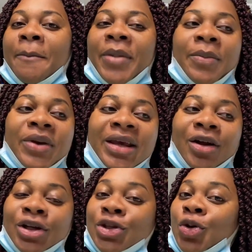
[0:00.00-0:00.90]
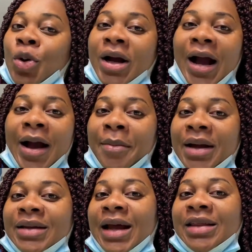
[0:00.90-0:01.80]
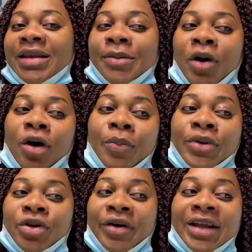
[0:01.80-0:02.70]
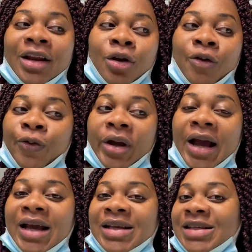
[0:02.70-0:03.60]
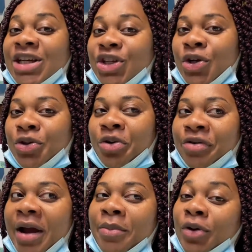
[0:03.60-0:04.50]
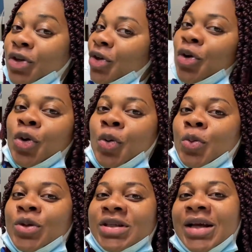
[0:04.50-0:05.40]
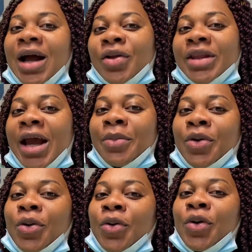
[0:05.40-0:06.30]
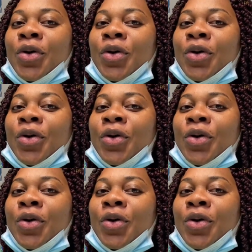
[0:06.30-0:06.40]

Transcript: Baby girl is so calm, and I think but hubby is already in love with her. He says she doesn't cry much. We'll see how time go.